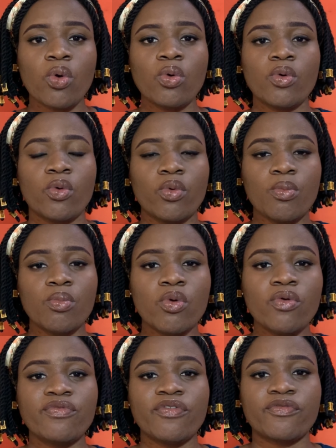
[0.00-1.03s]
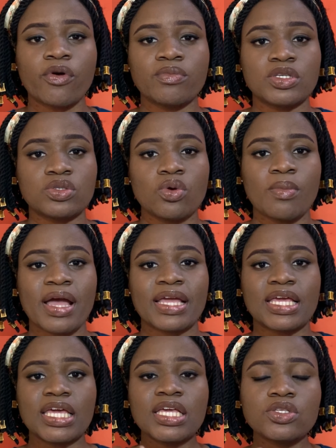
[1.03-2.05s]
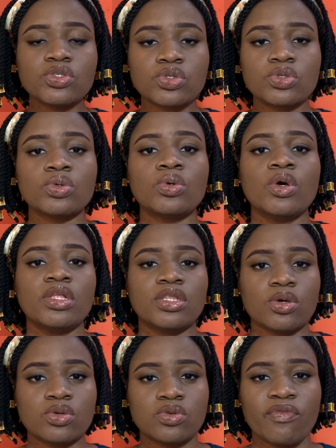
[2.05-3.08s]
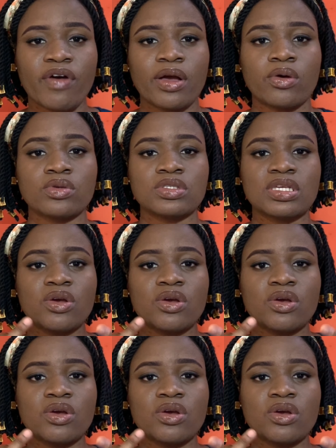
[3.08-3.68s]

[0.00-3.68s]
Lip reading: move from the stomach into the esophagus,